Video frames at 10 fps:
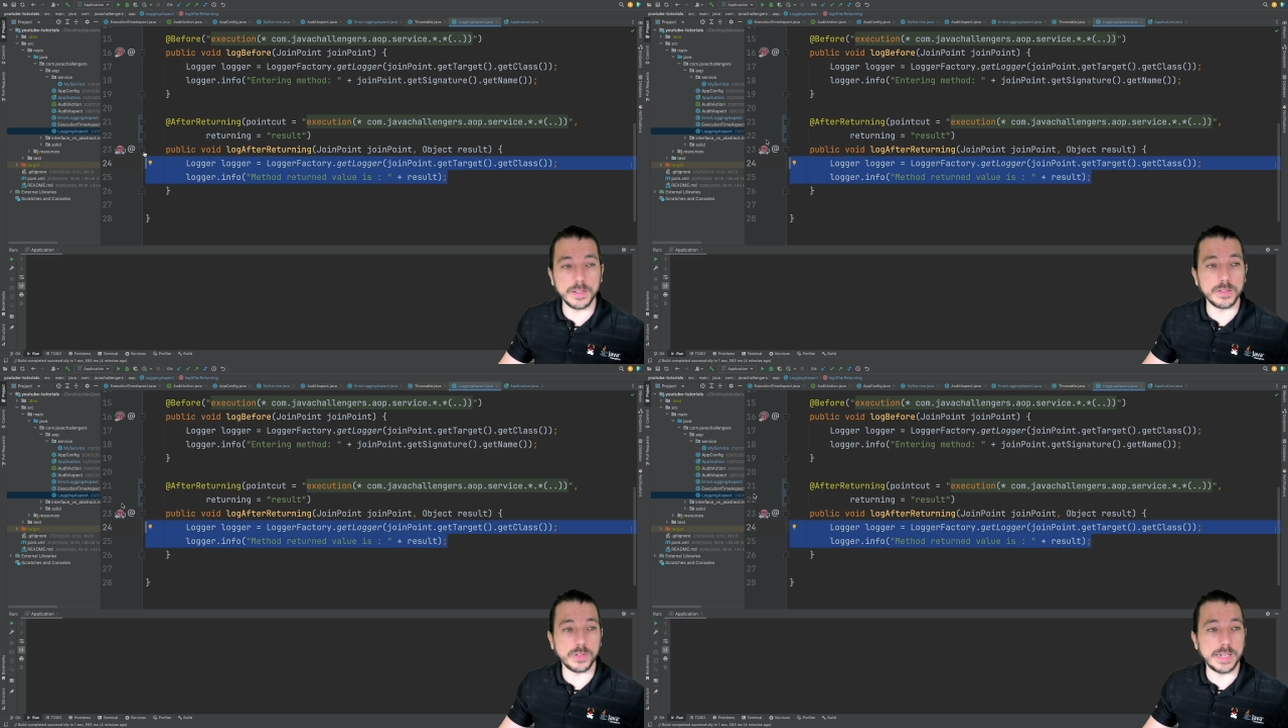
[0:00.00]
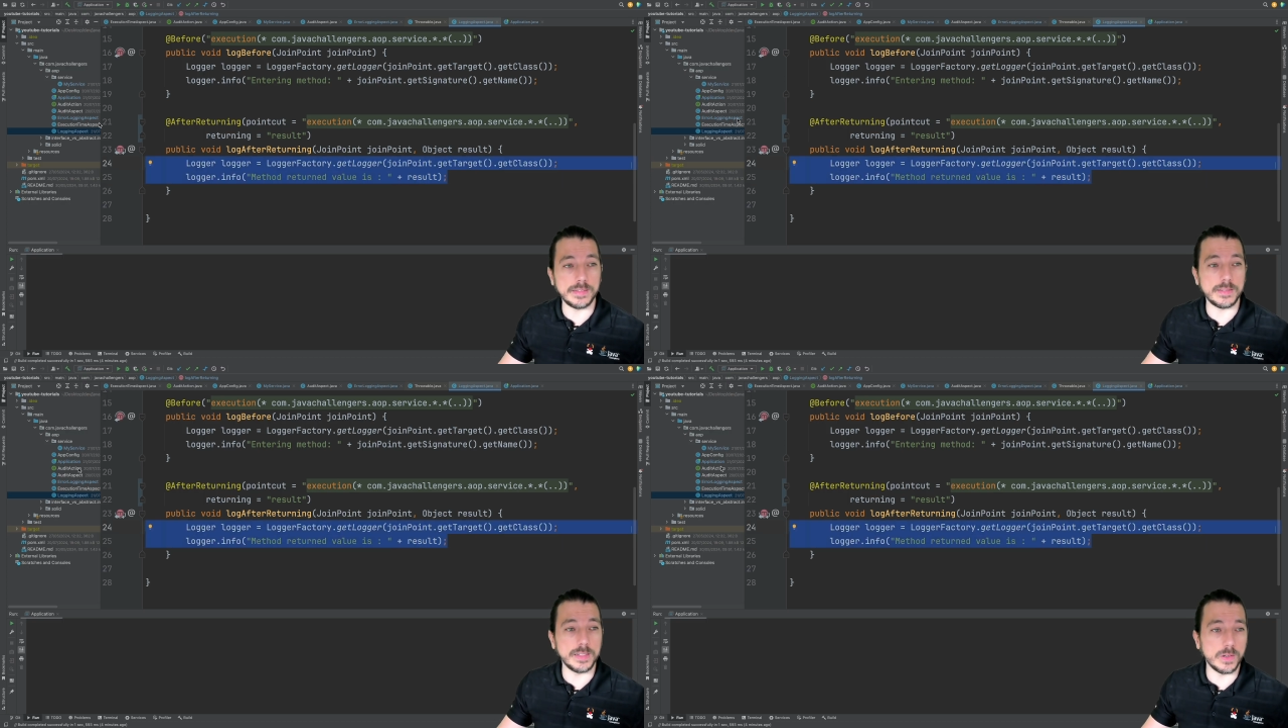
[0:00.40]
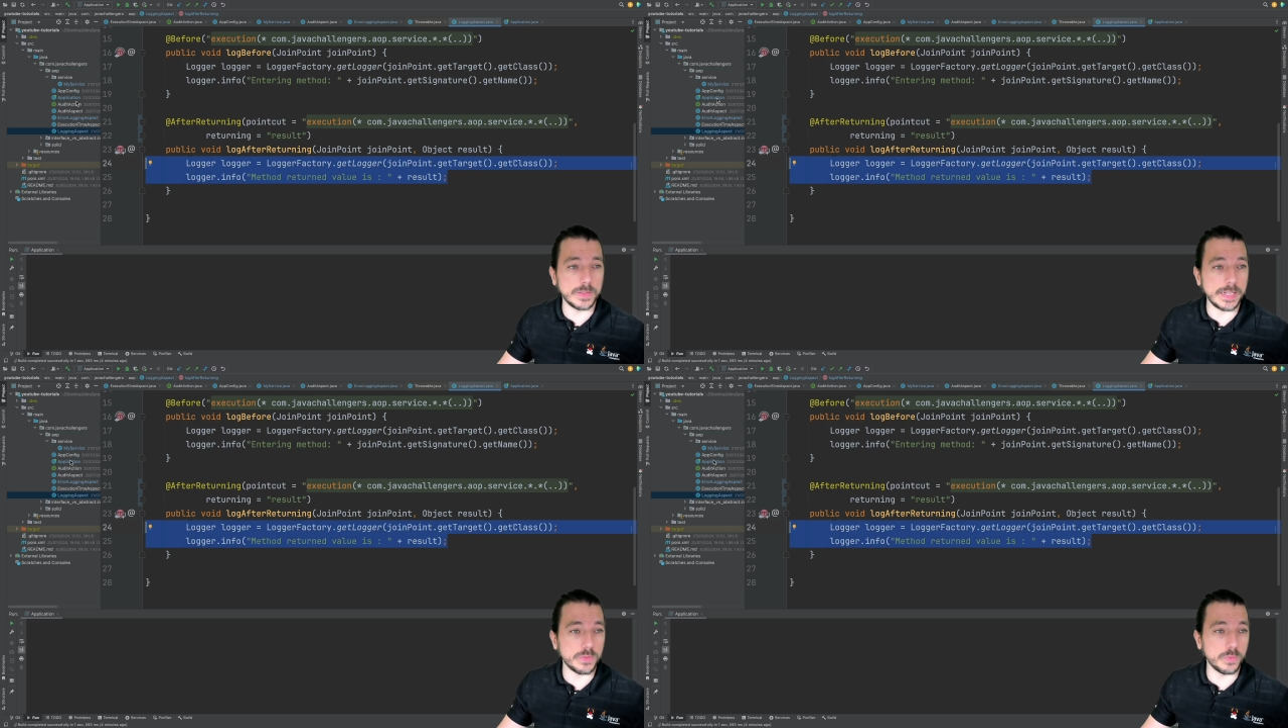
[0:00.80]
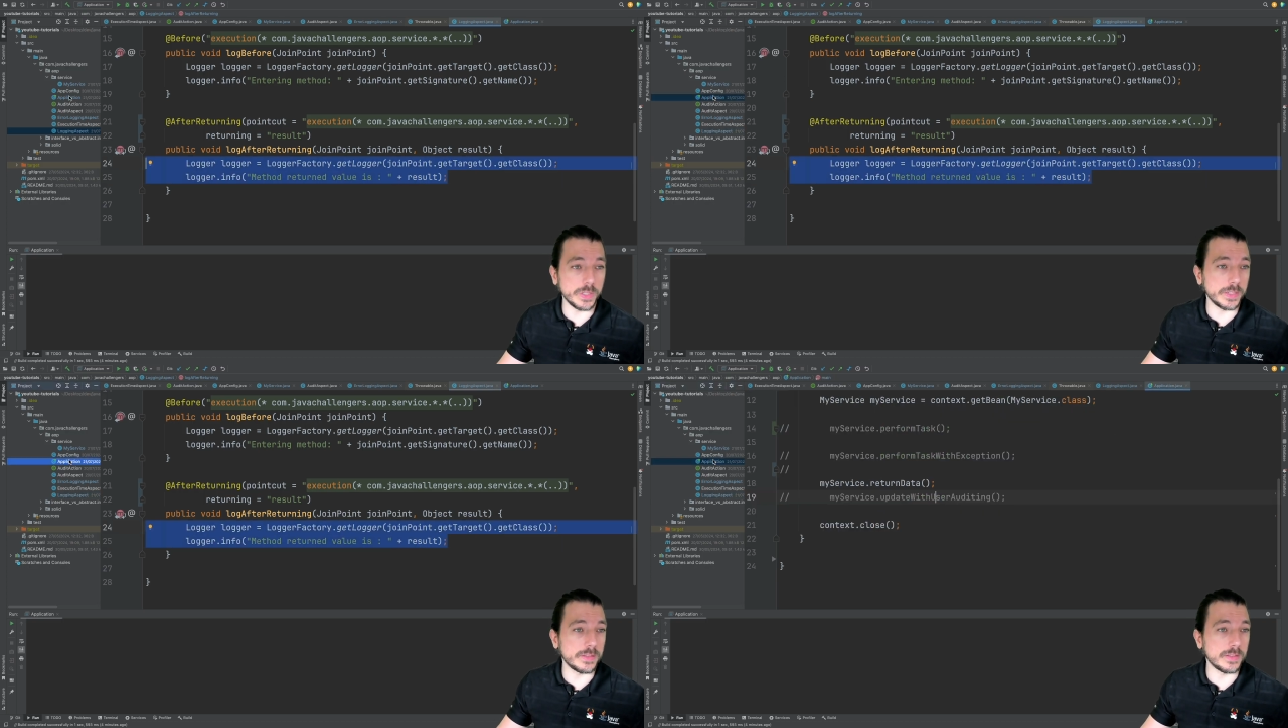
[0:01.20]
So let's see how that
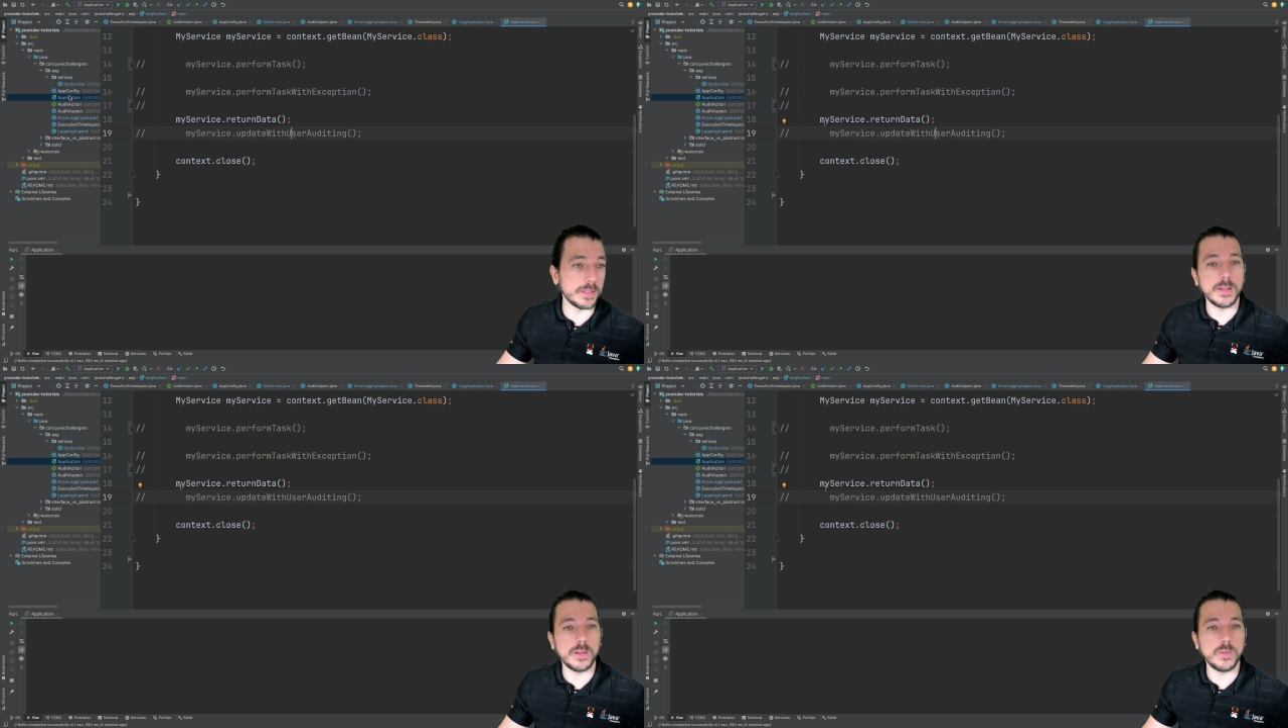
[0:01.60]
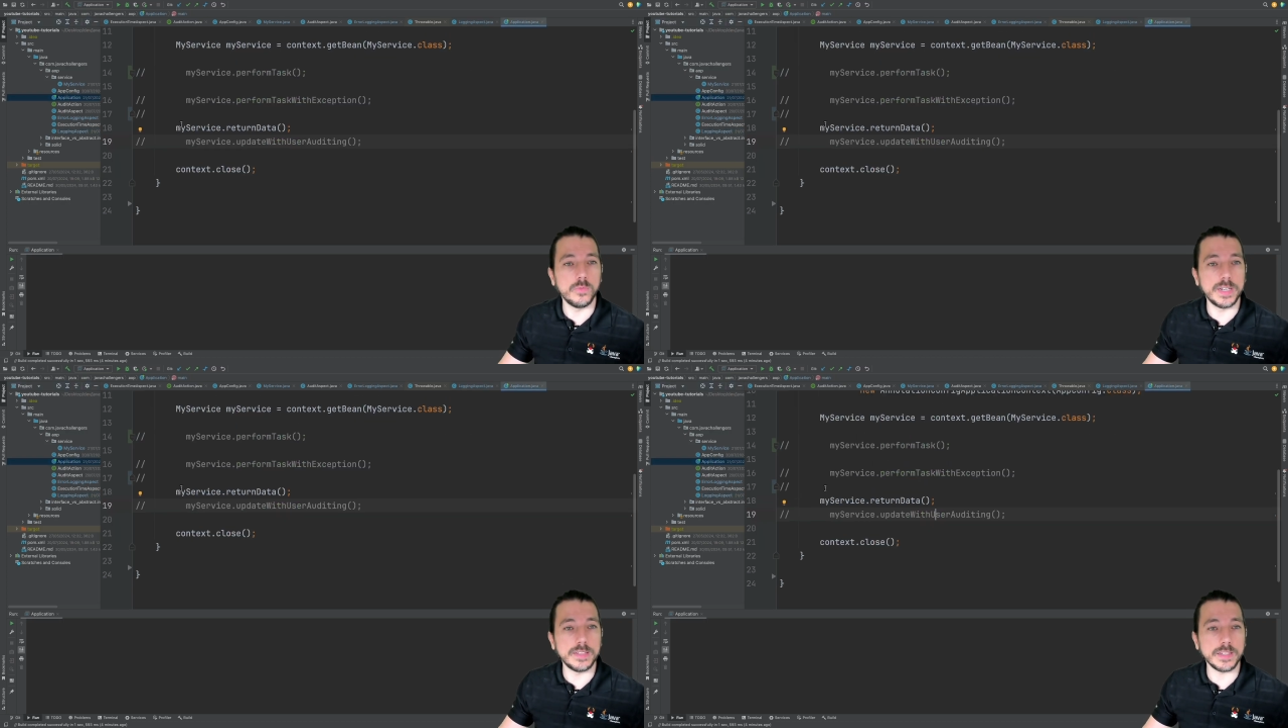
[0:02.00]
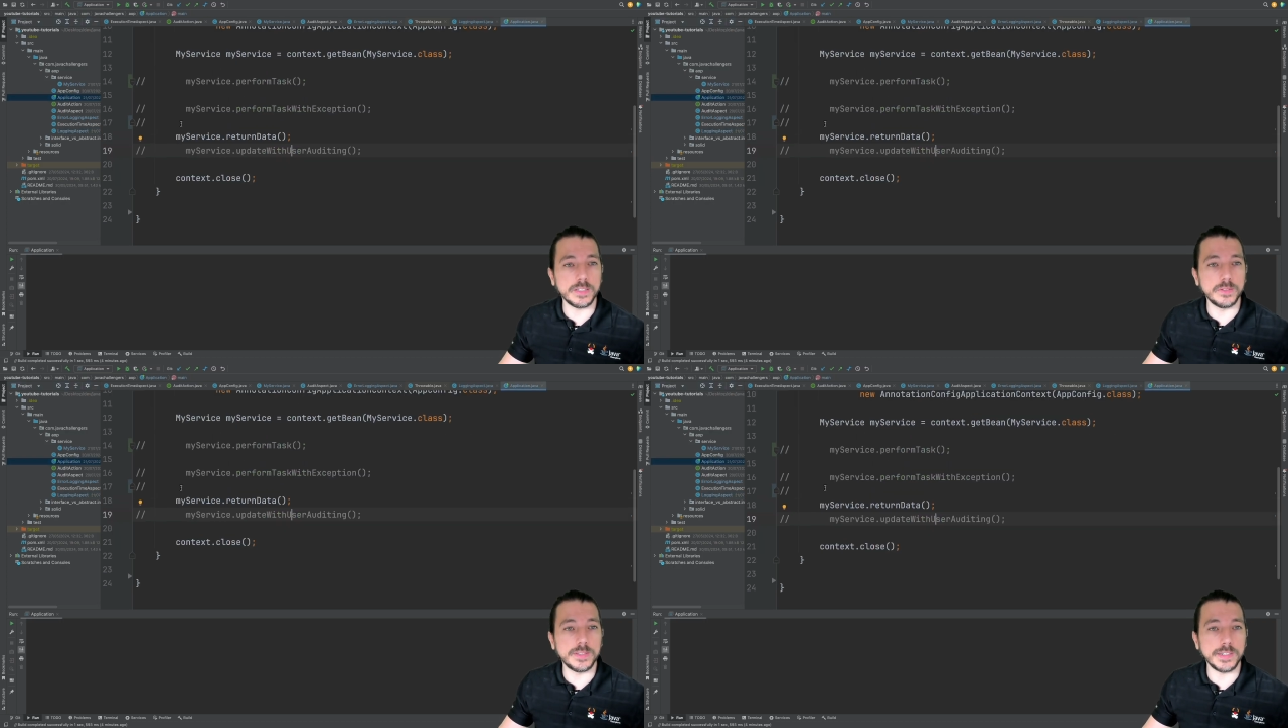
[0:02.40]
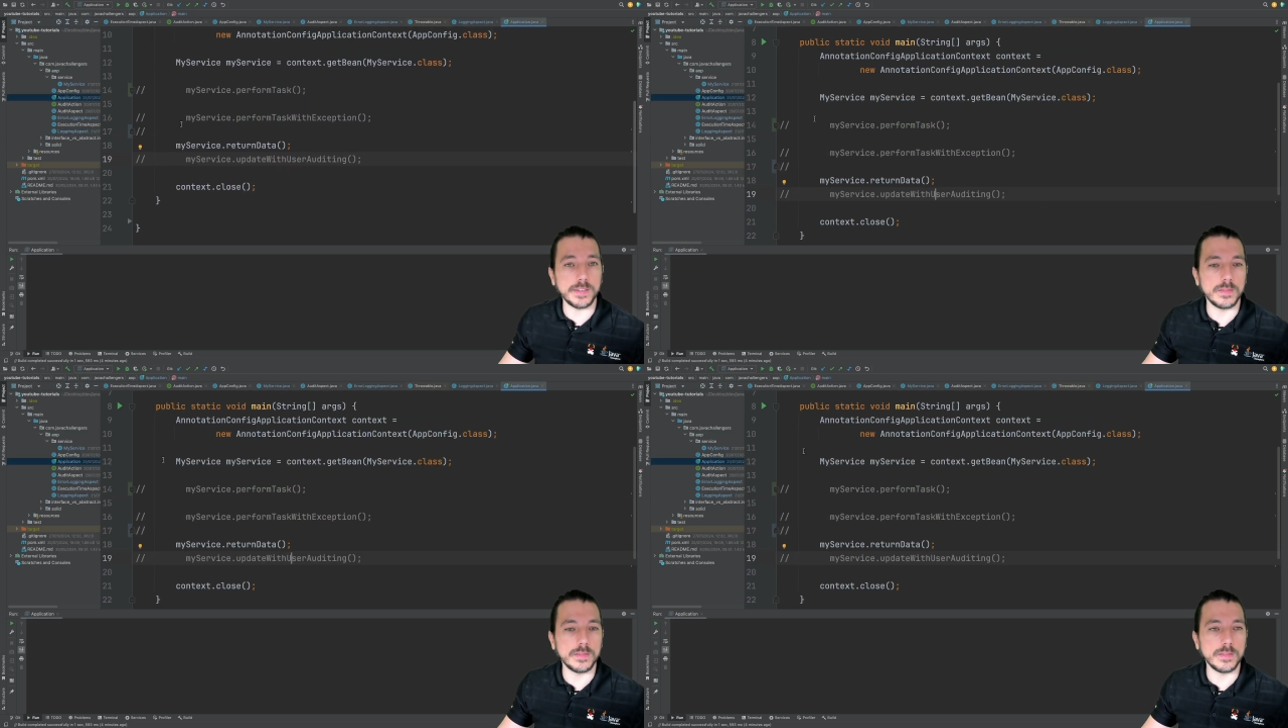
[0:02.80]
works when
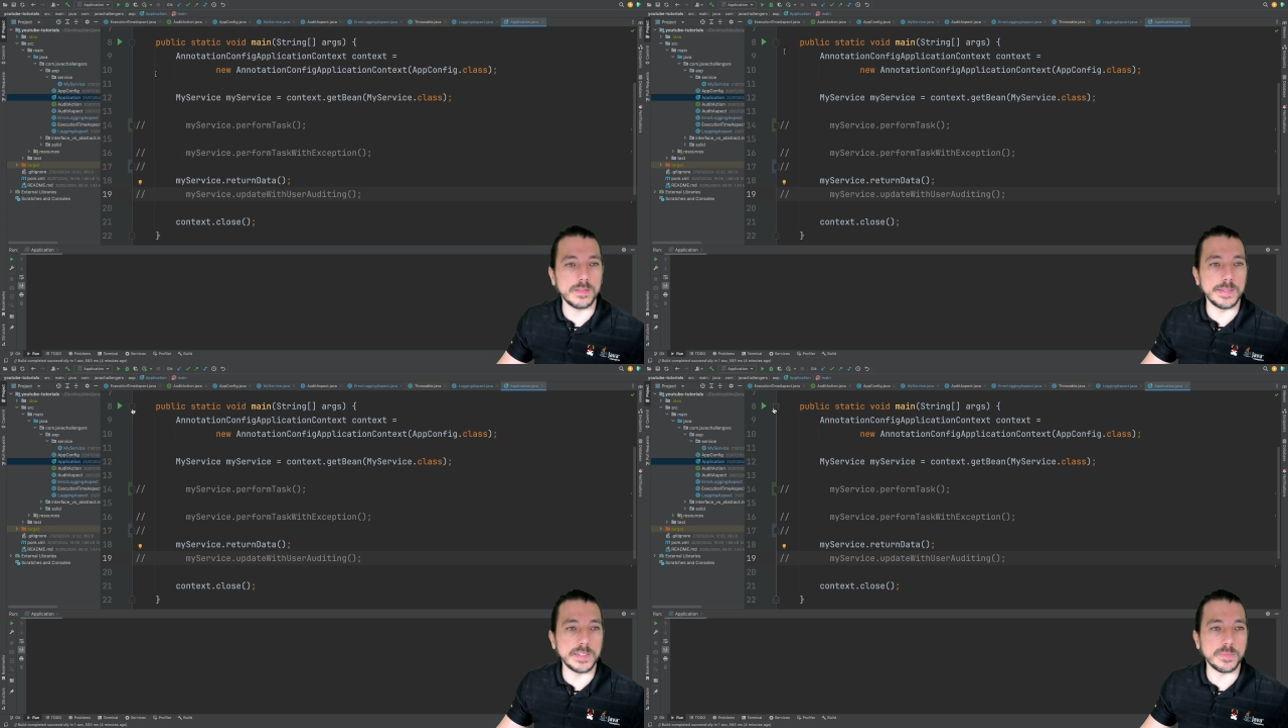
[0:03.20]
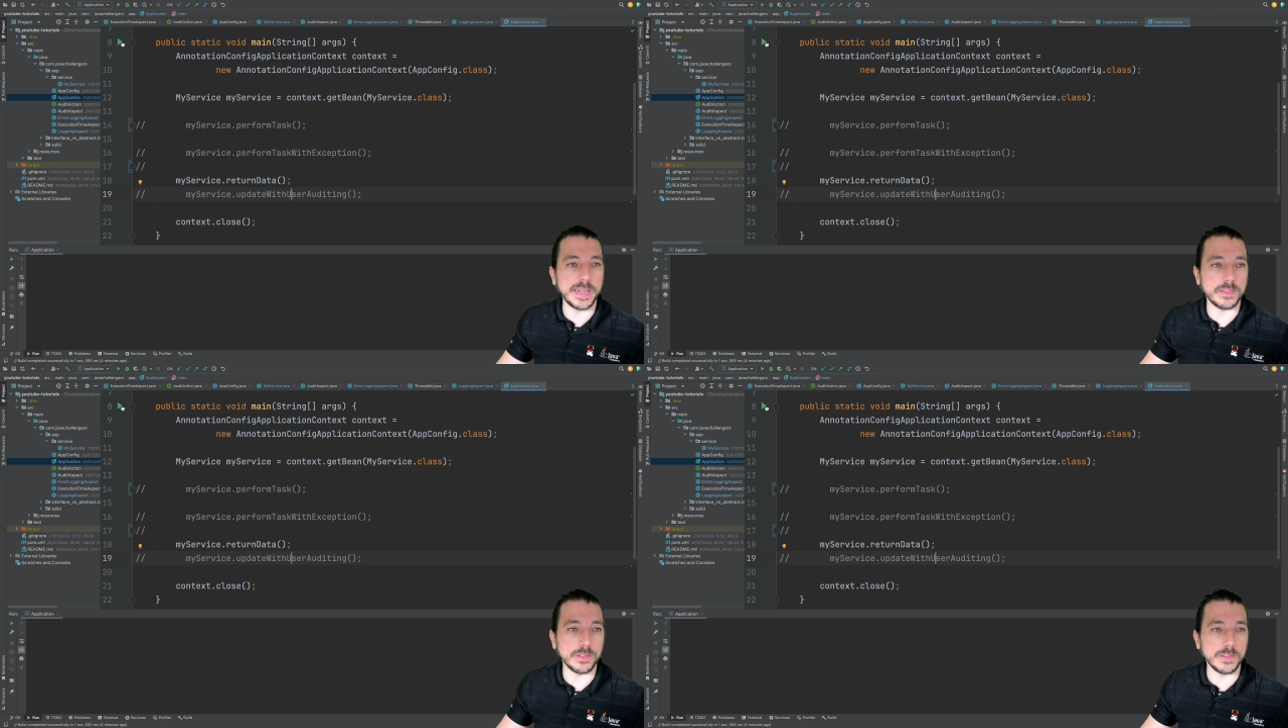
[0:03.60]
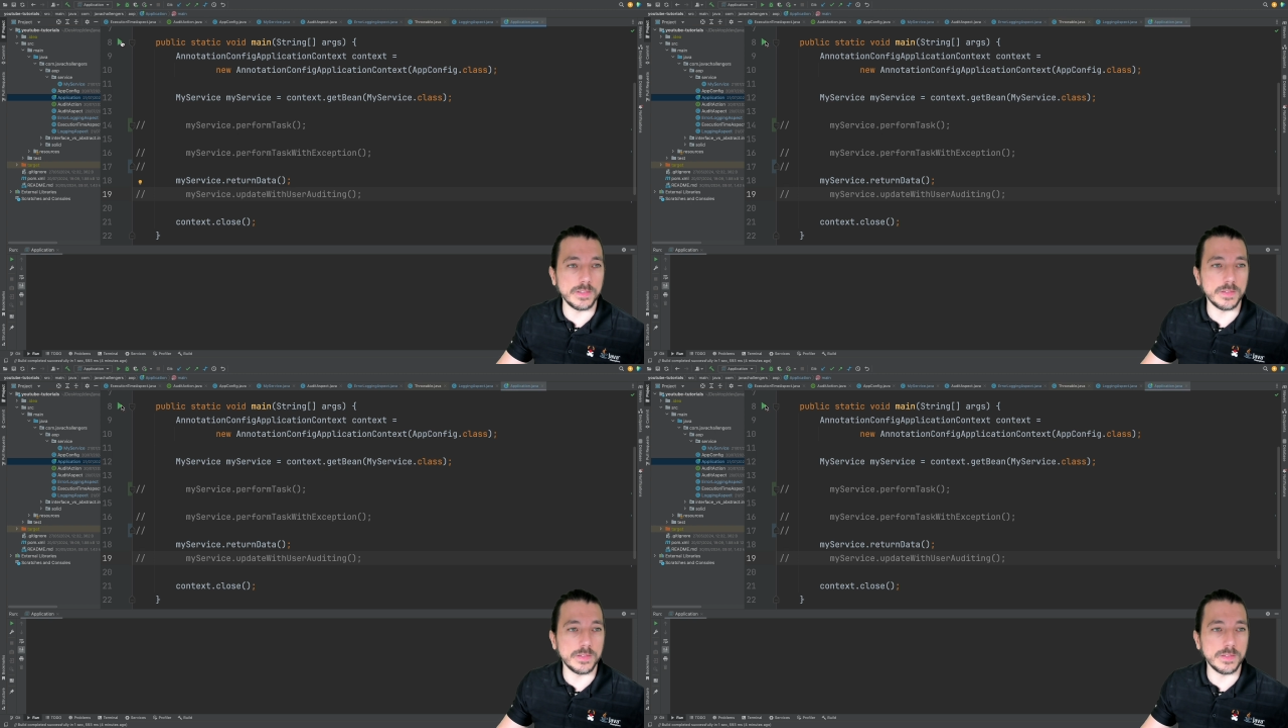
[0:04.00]
executing this method.